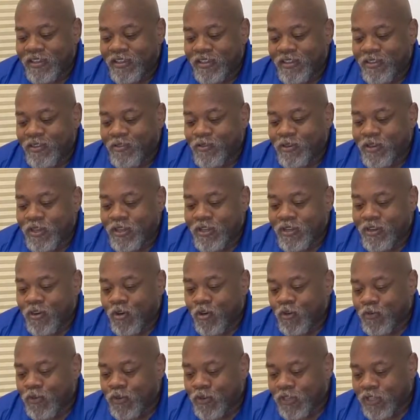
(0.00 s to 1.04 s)
you can
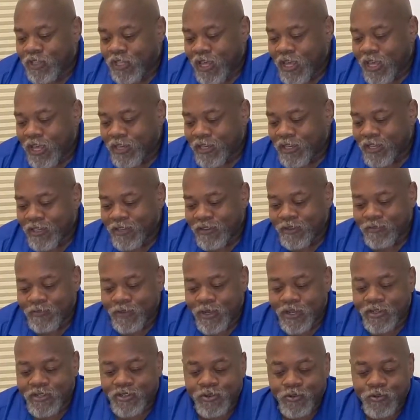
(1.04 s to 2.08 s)
overclock. I'm
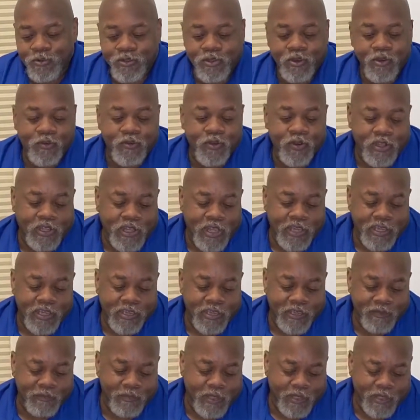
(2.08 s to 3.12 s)
not sure what the
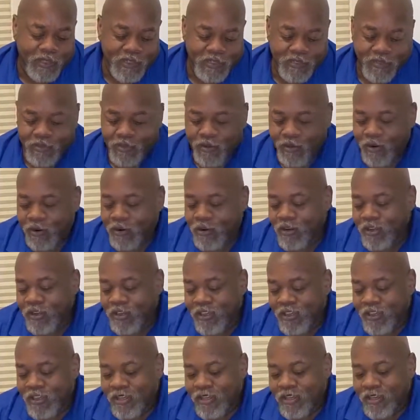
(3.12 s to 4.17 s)
overclocking abilities are
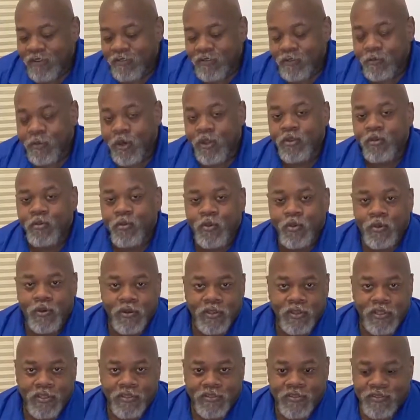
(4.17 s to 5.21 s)
of the
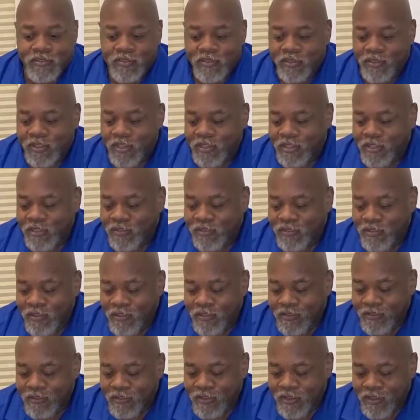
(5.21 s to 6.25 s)
motherboard that this
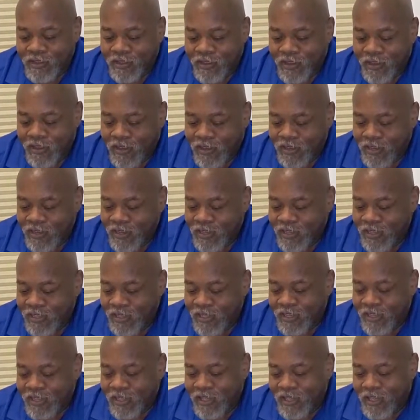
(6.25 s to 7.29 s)
thing is sitting on.
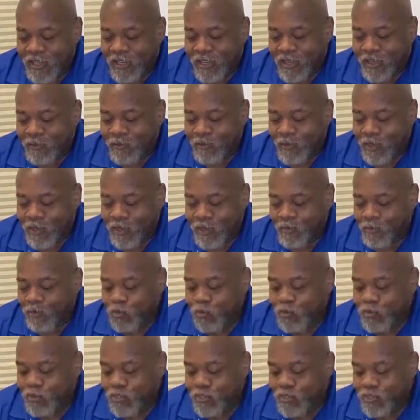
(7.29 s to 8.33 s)
But it comes
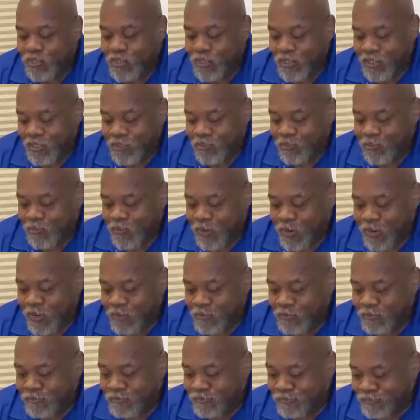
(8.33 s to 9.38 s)
with 16 gigs of
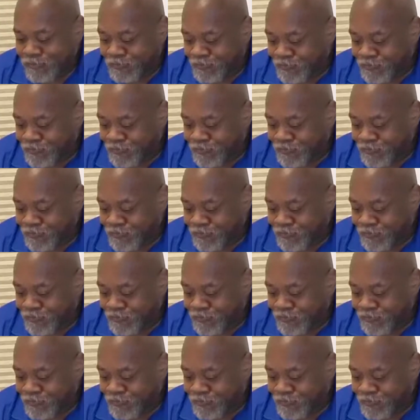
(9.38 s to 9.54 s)
RAM,